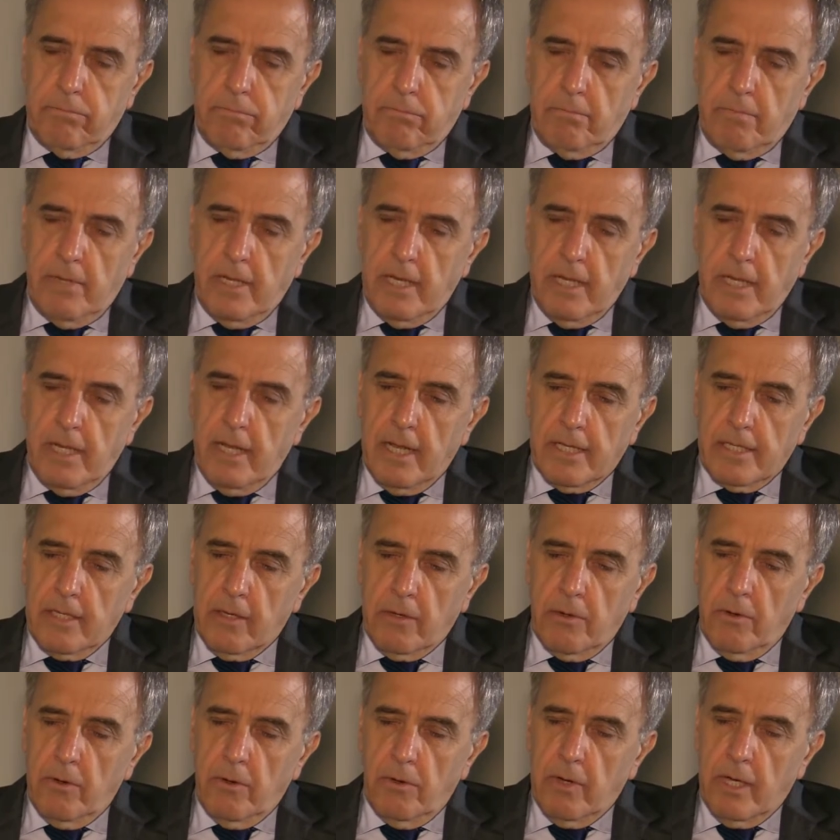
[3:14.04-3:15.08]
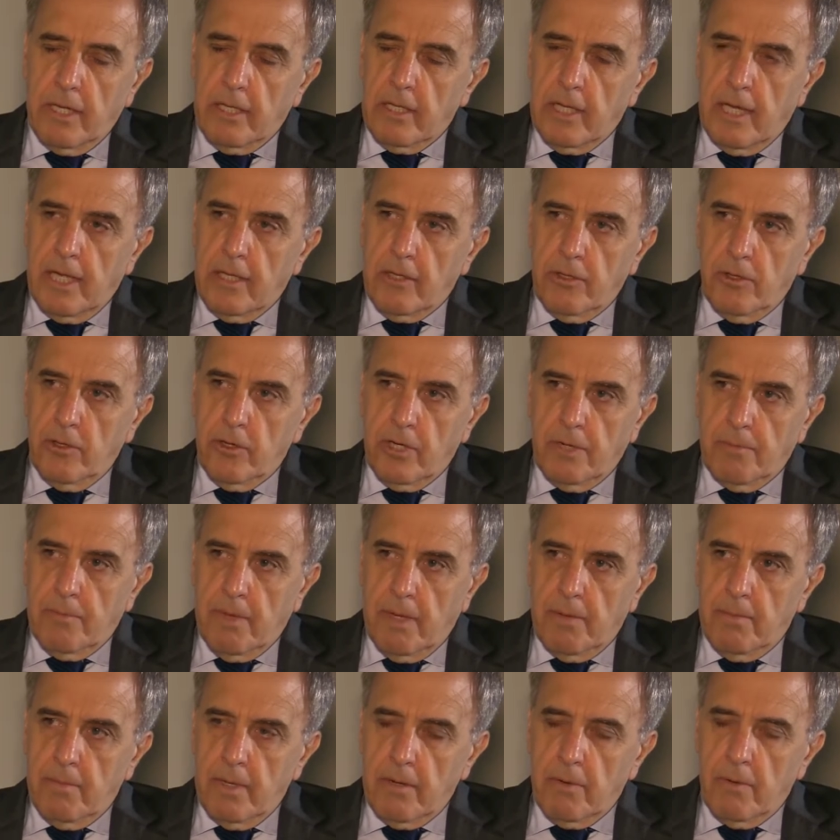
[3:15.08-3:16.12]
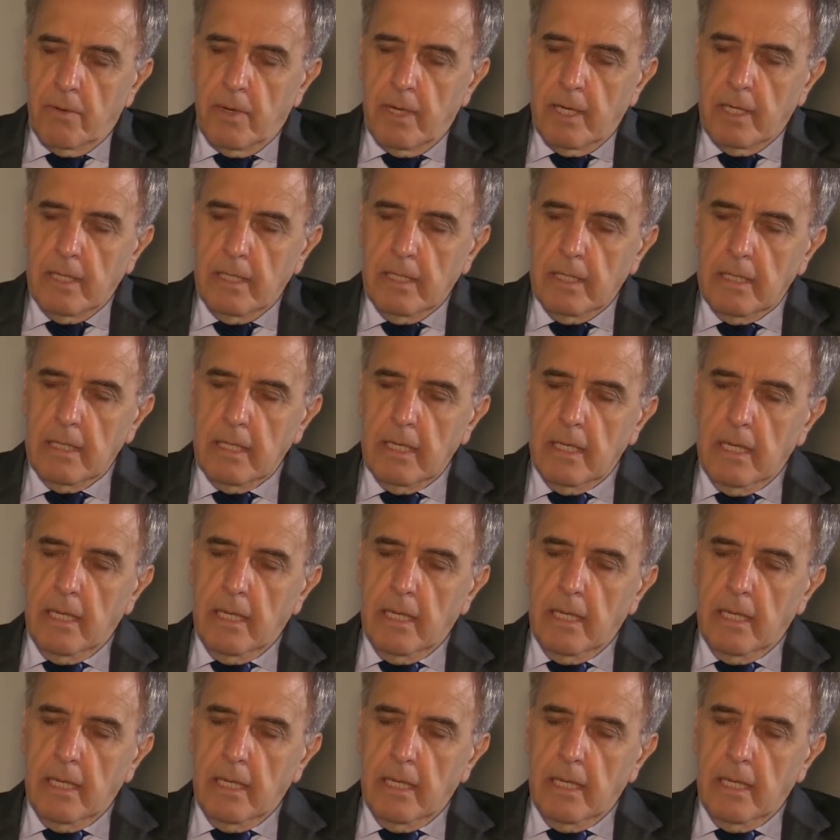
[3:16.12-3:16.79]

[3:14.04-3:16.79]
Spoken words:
many years ago, I don't remember when,